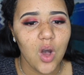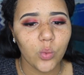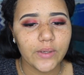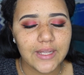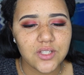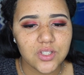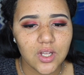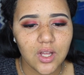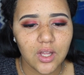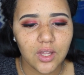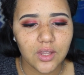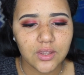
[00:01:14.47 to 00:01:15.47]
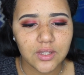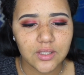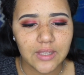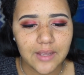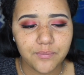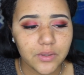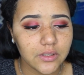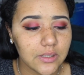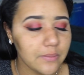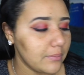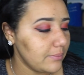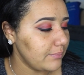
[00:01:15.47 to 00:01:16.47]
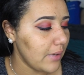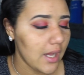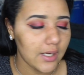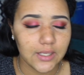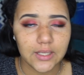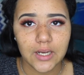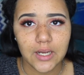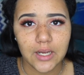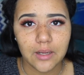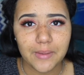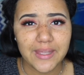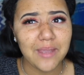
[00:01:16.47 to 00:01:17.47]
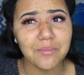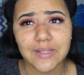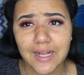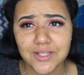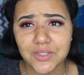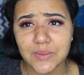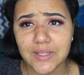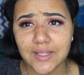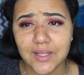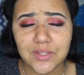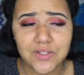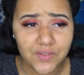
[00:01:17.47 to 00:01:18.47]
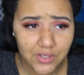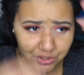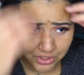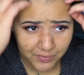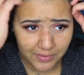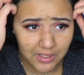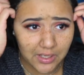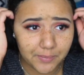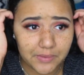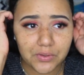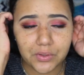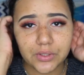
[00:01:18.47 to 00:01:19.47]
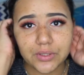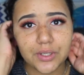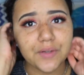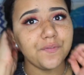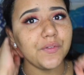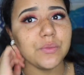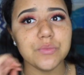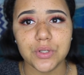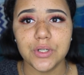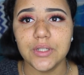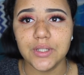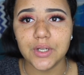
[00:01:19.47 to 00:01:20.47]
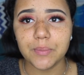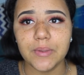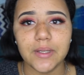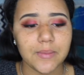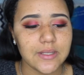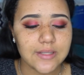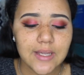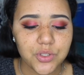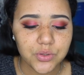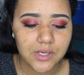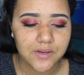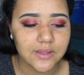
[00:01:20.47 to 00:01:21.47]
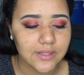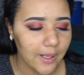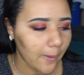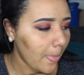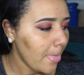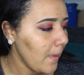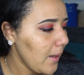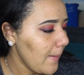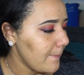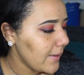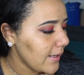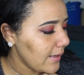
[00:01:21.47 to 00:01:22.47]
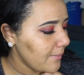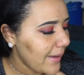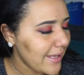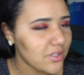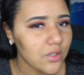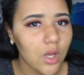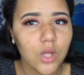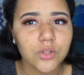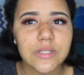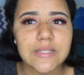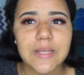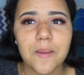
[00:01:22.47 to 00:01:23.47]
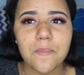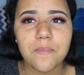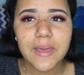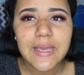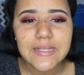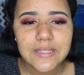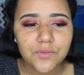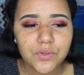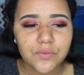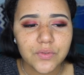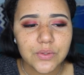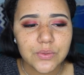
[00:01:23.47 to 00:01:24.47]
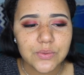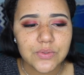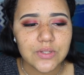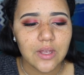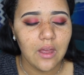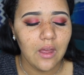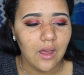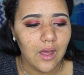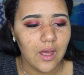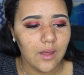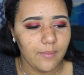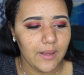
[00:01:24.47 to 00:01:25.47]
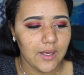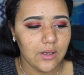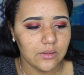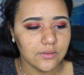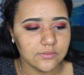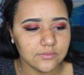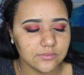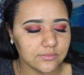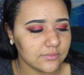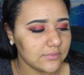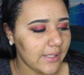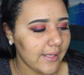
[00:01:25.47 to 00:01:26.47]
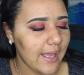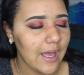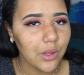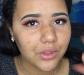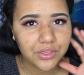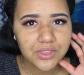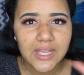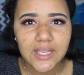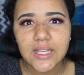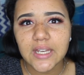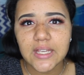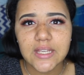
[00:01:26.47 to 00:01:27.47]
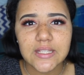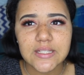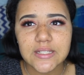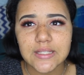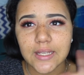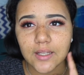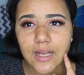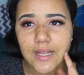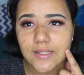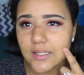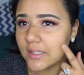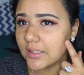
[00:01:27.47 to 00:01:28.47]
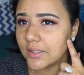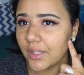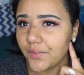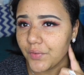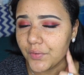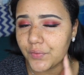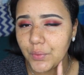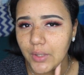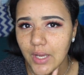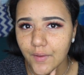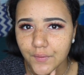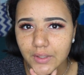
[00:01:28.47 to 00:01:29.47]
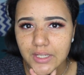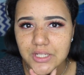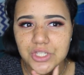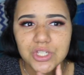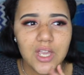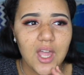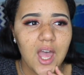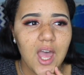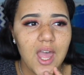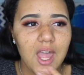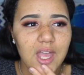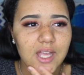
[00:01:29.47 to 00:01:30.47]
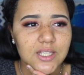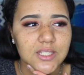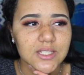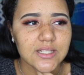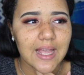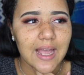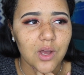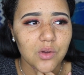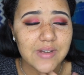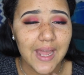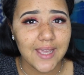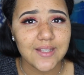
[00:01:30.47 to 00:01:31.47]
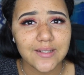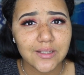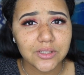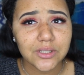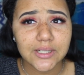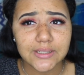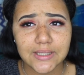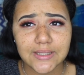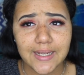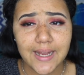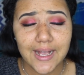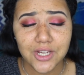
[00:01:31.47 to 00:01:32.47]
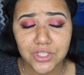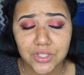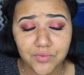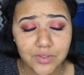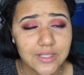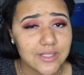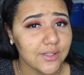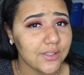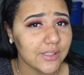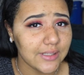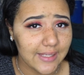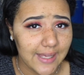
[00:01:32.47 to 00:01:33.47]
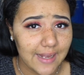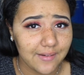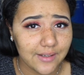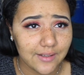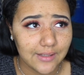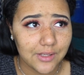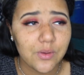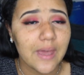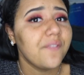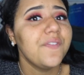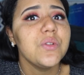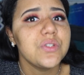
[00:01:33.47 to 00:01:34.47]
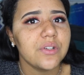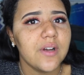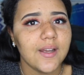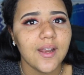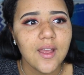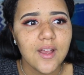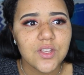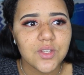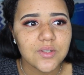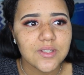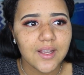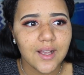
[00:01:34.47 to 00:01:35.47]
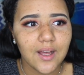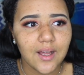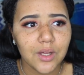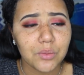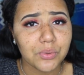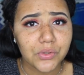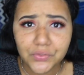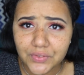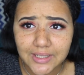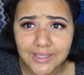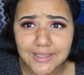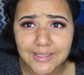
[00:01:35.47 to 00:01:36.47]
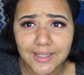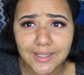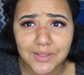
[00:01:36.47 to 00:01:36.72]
When I saw I barely bought it. It came last week. This video should have been up even earlier and filmed earlier, but my schedule and everything. But I saw all these amazing reviews about like how thick it is, like as in like for full coverage, and just how nice it looked, and that it actually really did look like it had, like you had a filter on. So I was like, perfect.